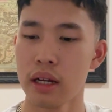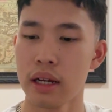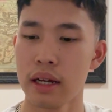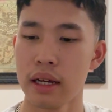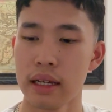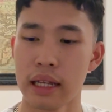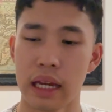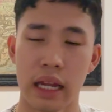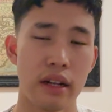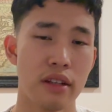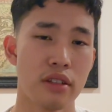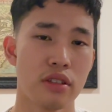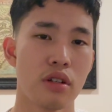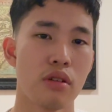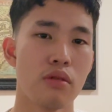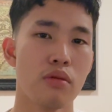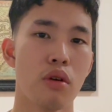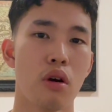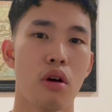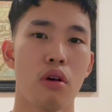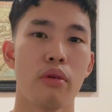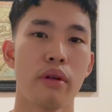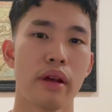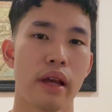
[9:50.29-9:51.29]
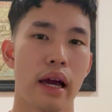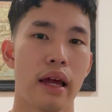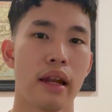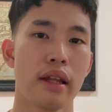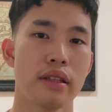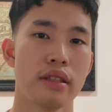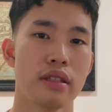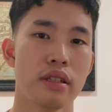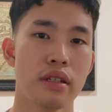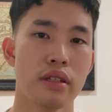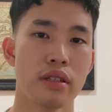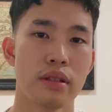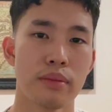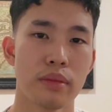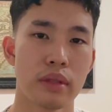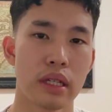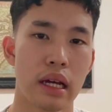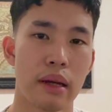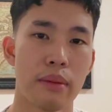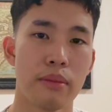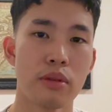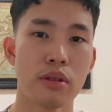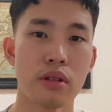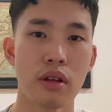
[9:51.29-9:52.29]
that is the raw reality
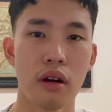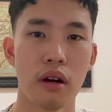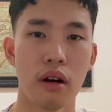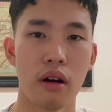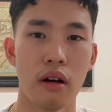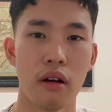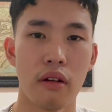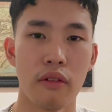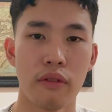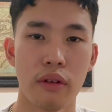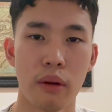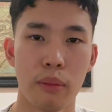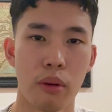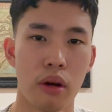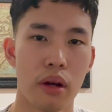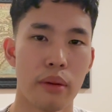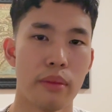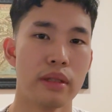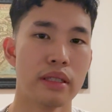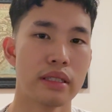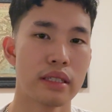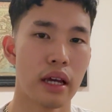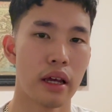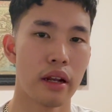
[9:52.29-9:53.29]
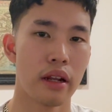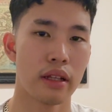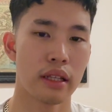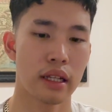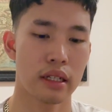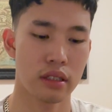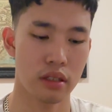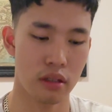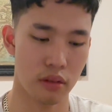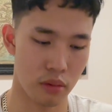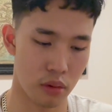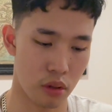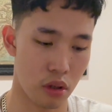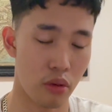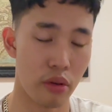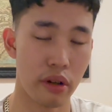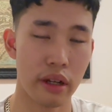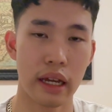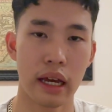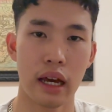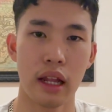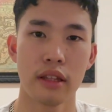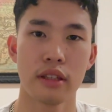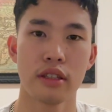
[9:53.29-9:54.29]
sometimes of appointment setting. That's the raw
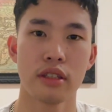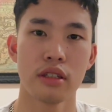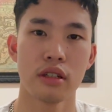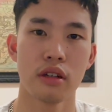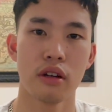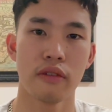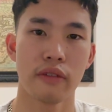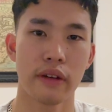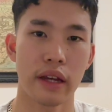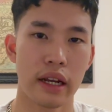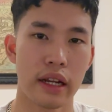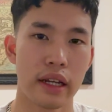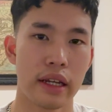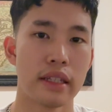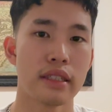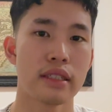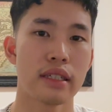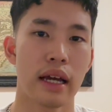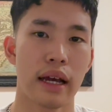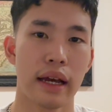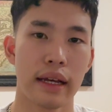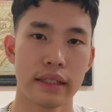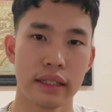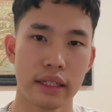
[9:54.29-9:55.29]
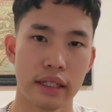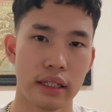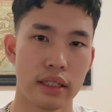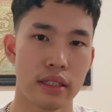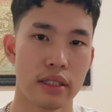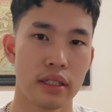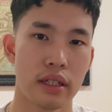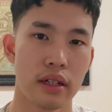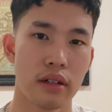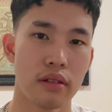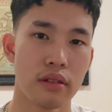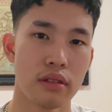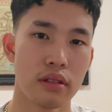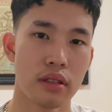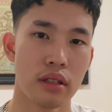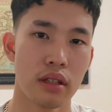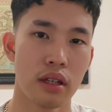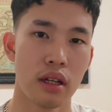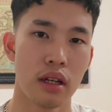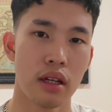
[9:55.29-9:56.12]
reality of getting into high ticket sales.